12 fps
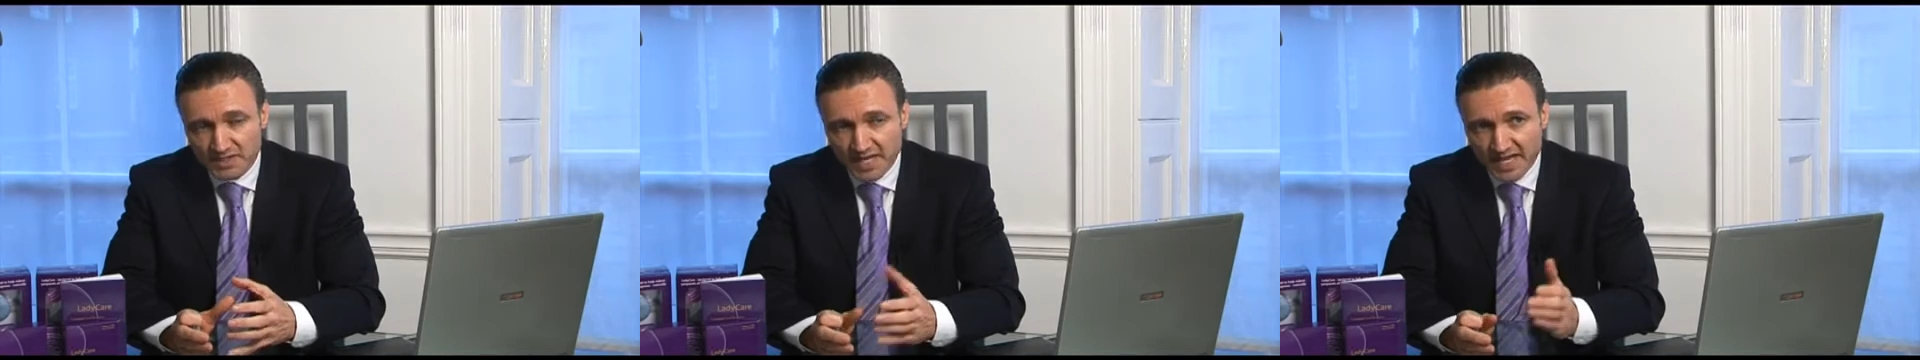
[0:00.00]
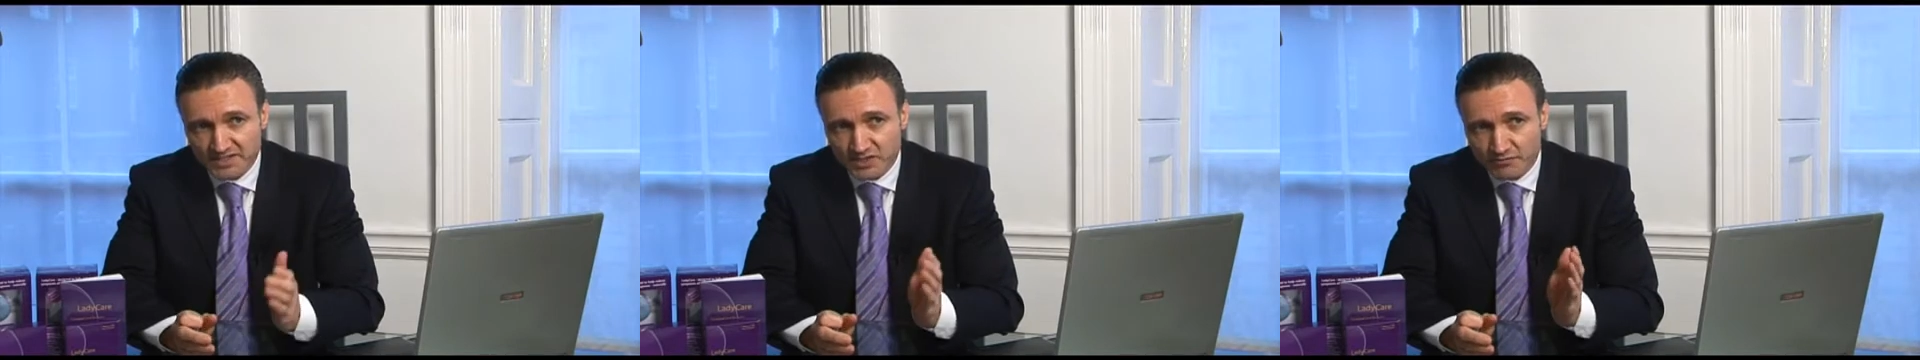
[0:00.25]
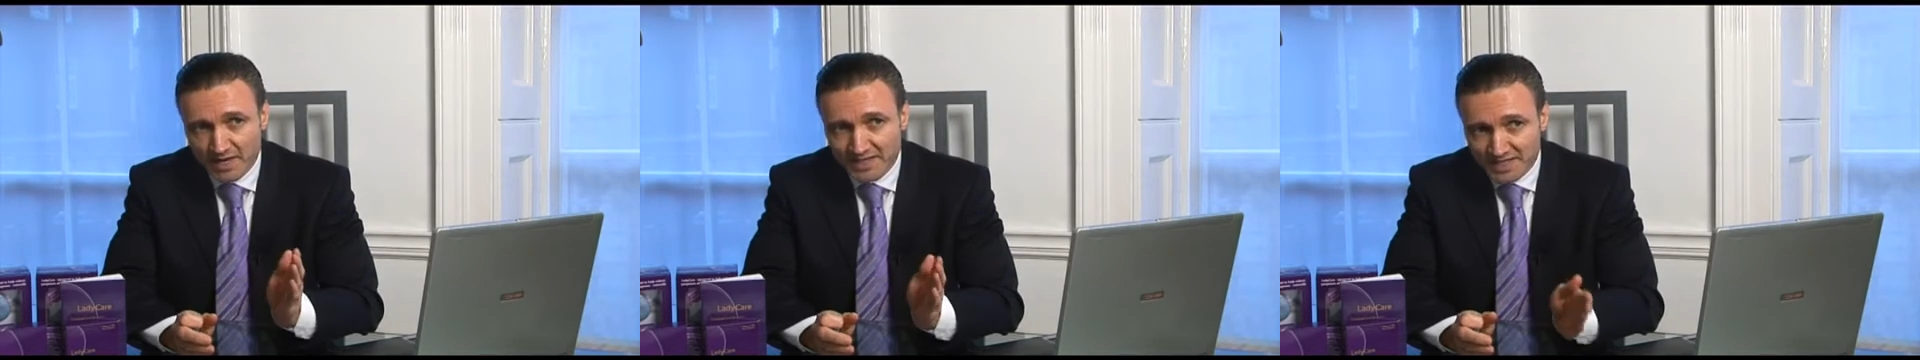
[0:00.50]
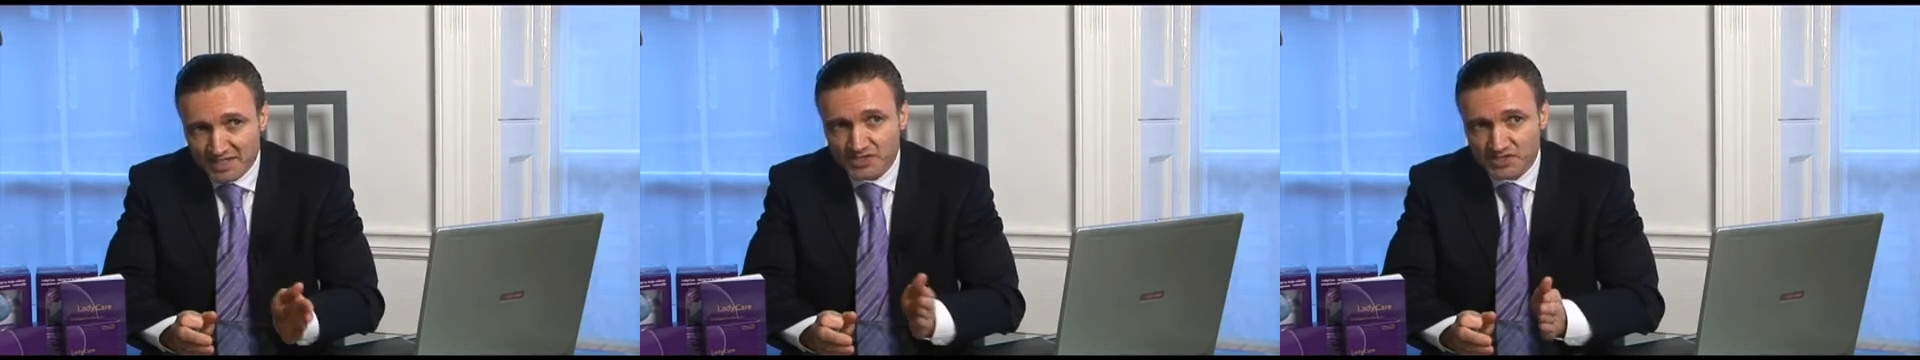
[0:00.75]
and they had to
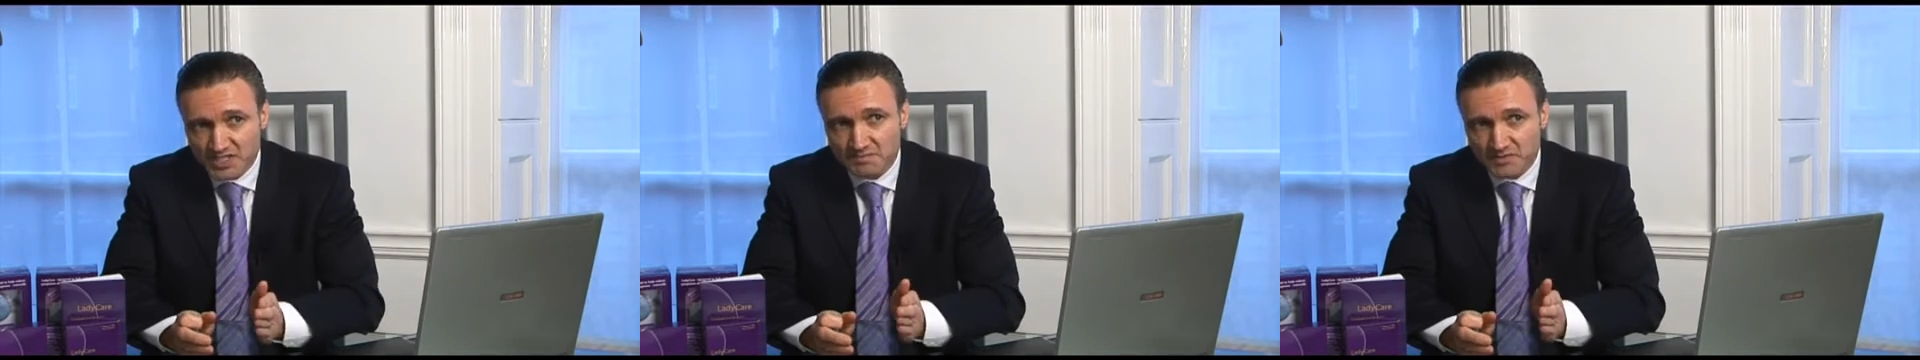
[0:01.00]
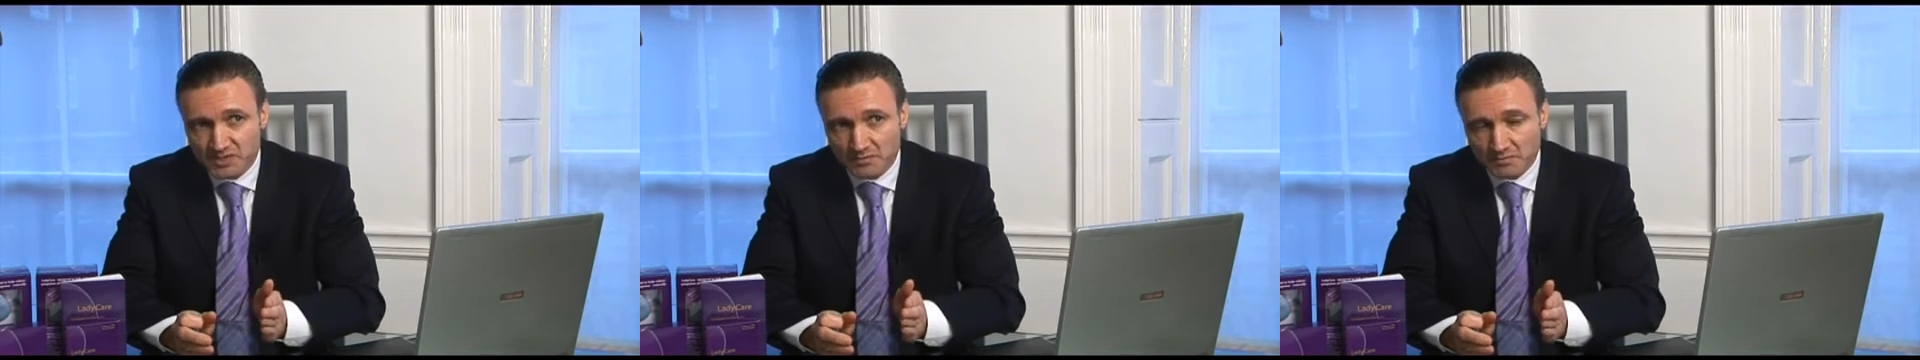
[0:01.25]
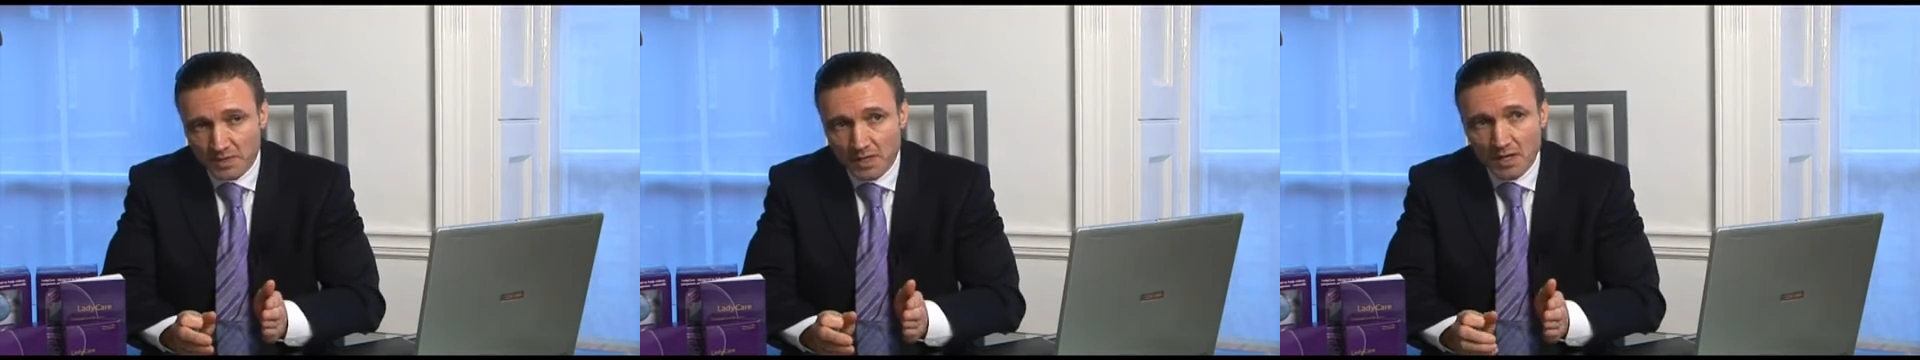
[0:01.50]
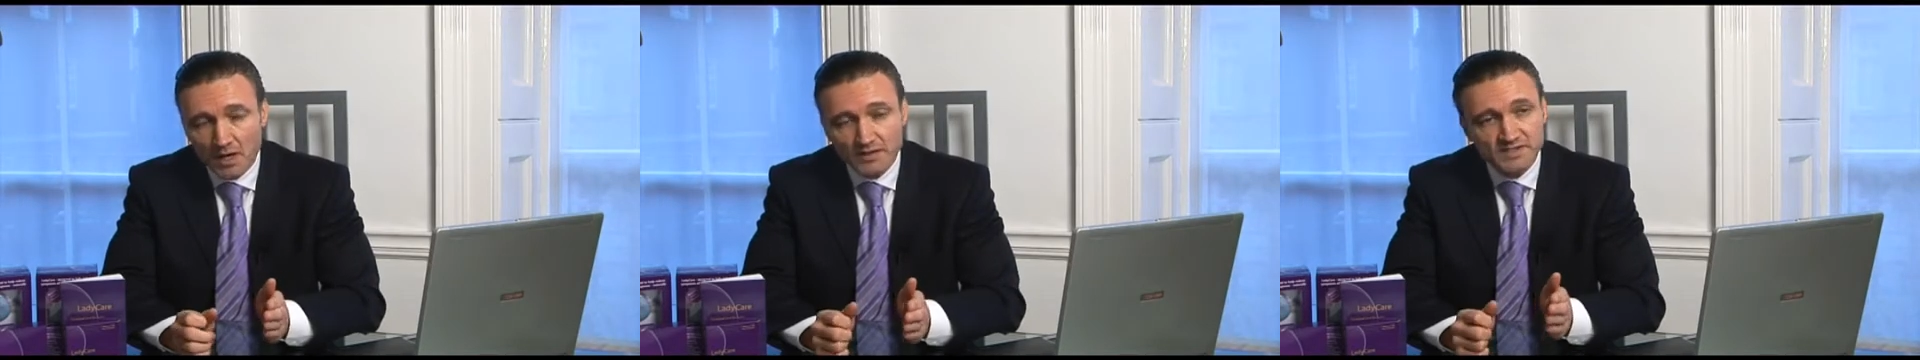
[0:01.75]
rate each symptom
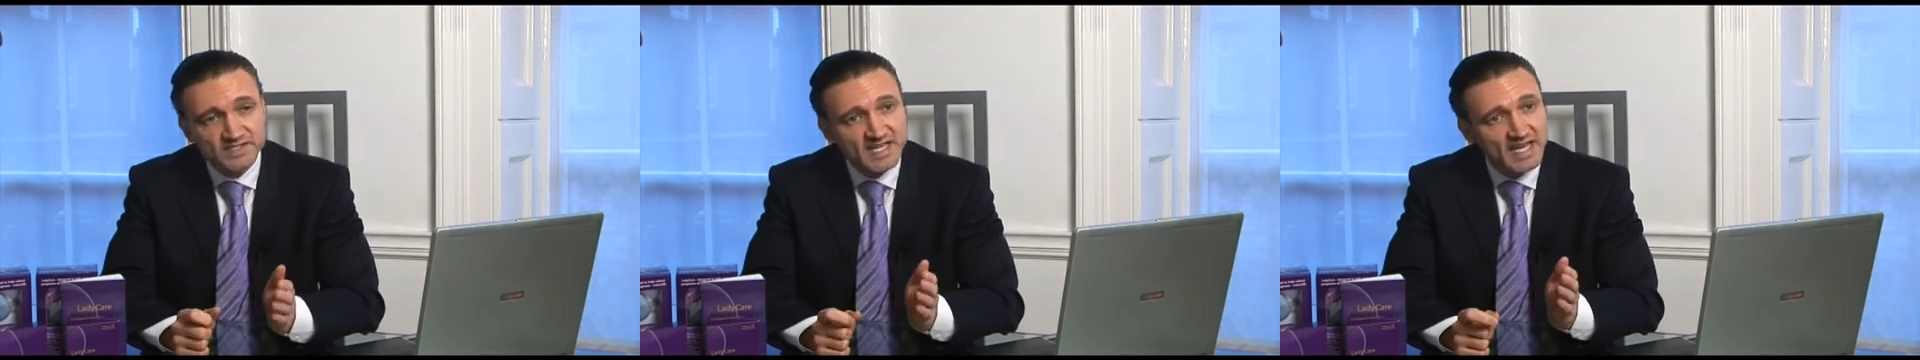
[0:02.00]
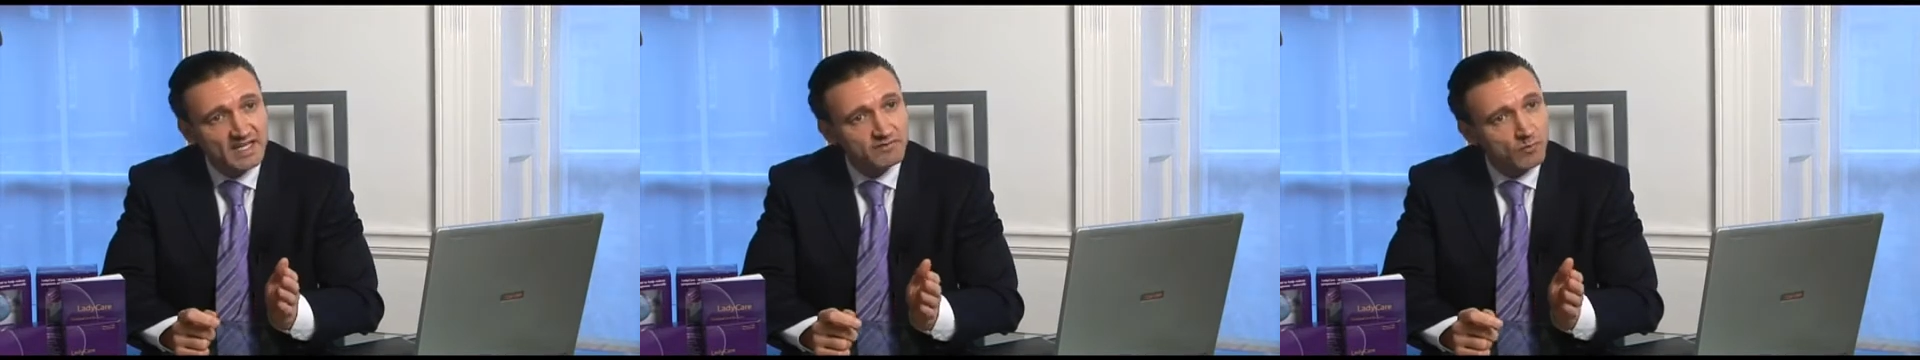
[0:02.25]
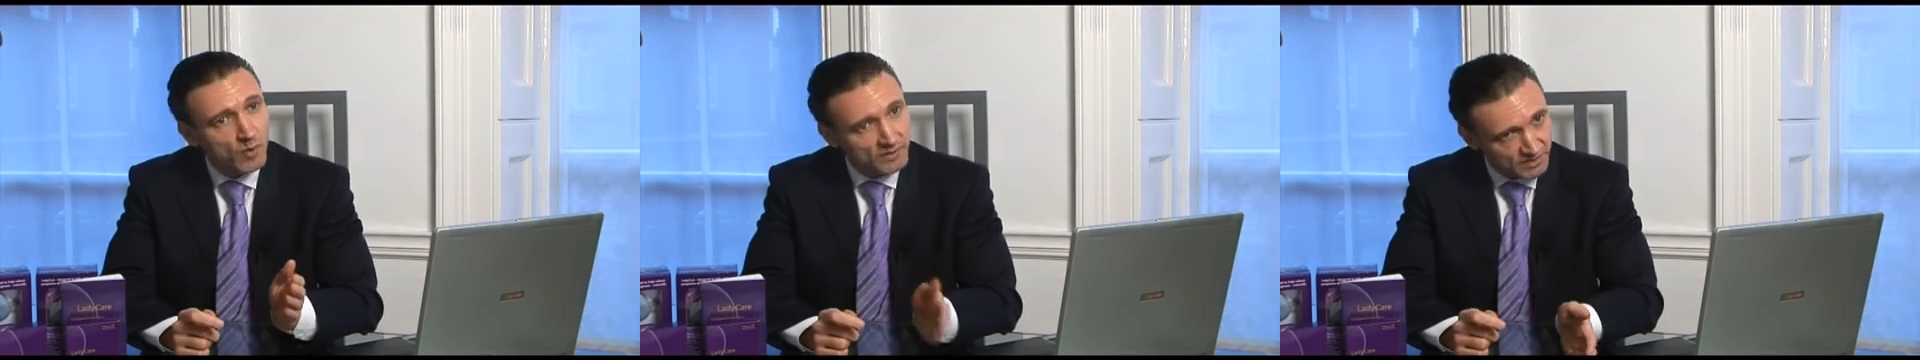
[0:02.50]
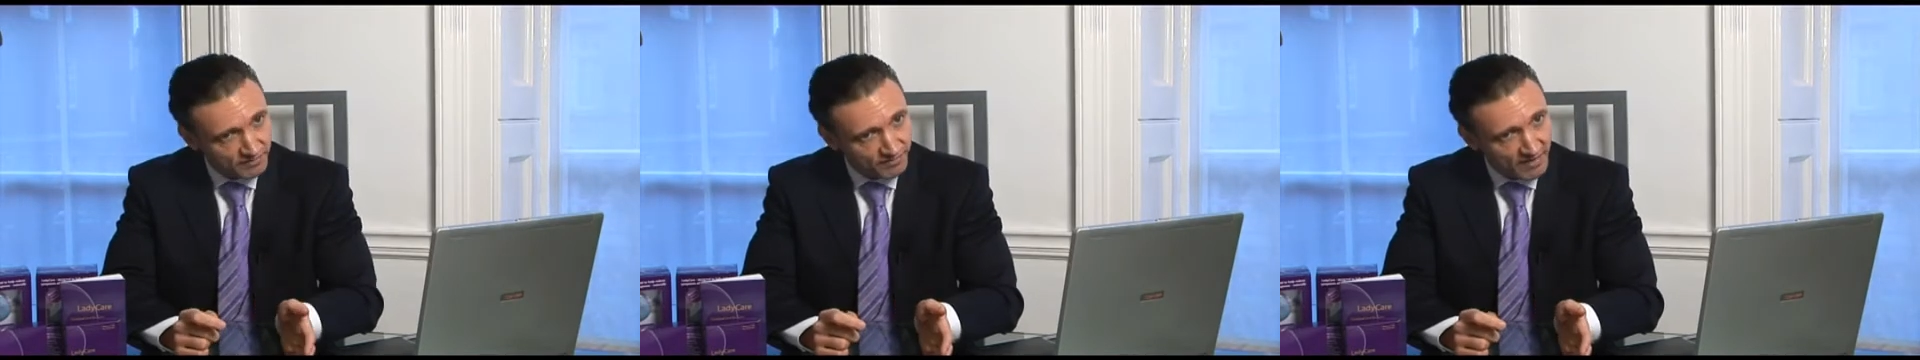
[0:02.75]
on a scale of
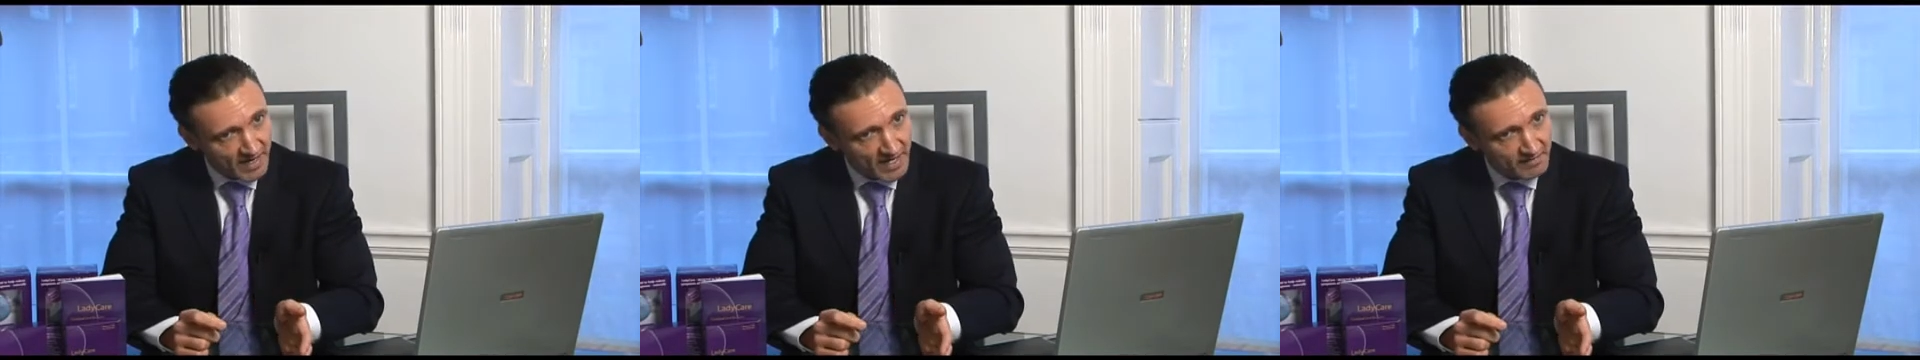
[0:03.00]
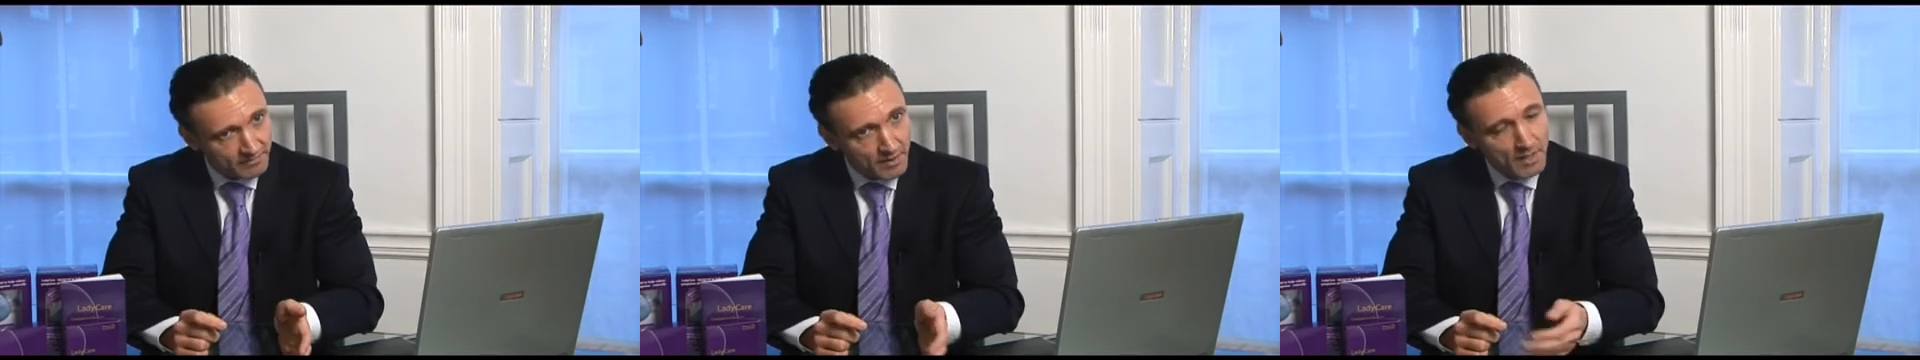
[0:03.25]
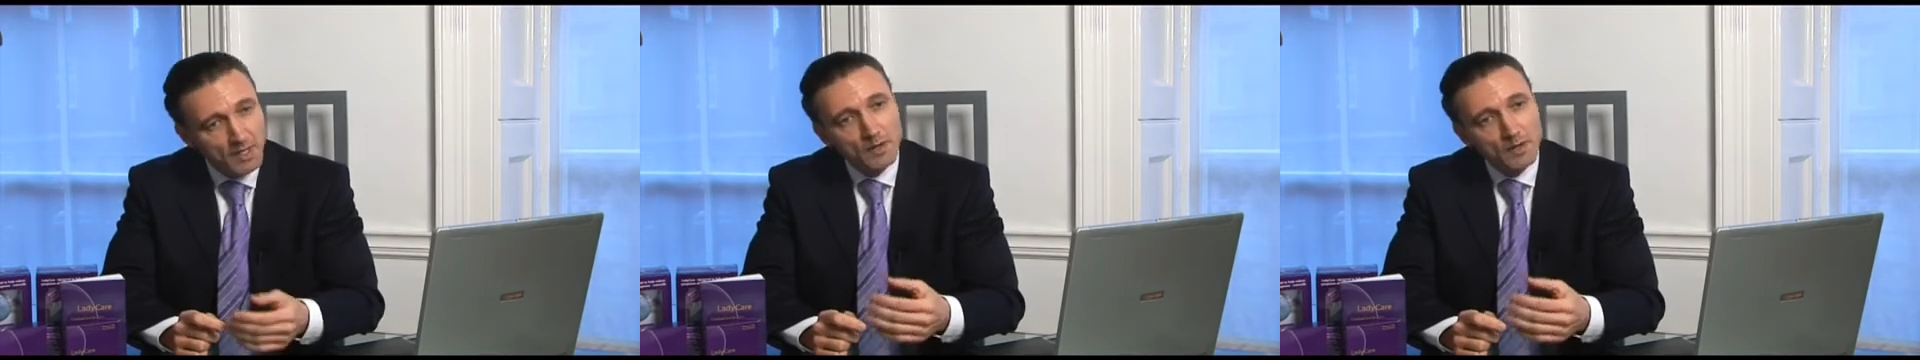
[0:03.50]
1 to 5,